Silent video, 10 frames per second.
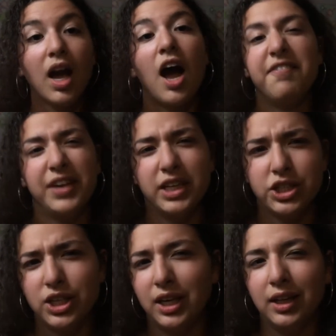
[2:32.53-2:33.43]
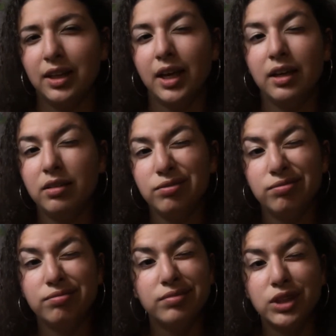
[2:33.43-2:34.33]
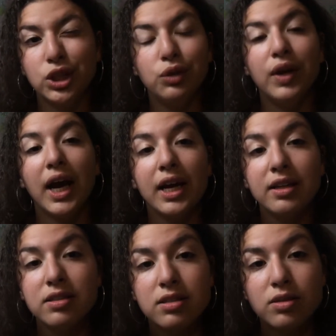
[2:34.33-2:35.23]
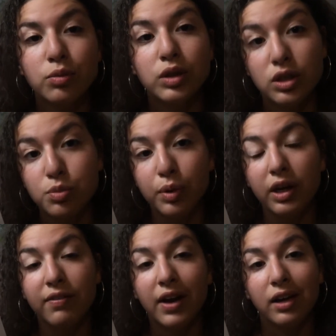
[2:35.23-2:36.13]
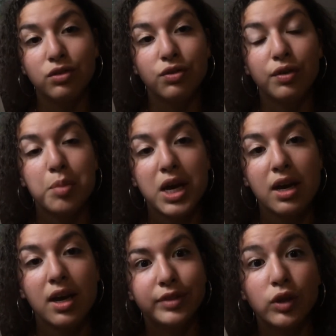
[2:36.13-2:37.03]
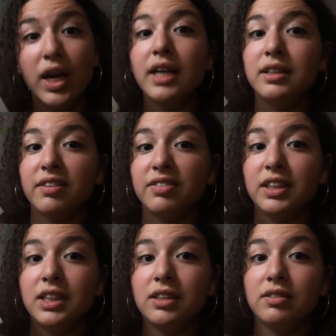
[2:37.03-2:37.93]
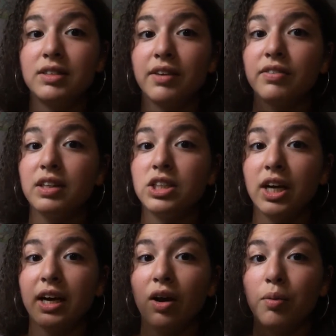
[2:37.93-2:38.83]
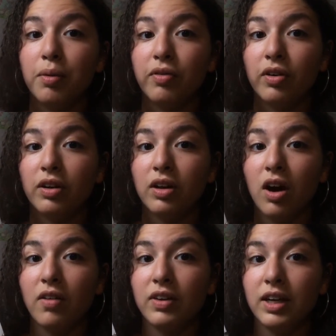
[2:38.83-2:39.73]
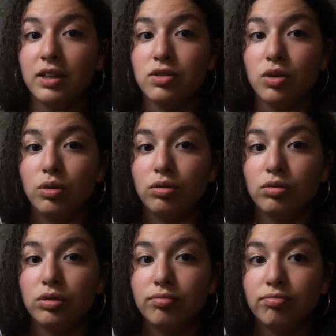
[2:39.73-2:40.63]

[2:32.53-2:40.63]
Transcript: I finished it in like 2 days, which is pretty fast for me. So yeah, definitely check out Before the Coffee Gets Cold.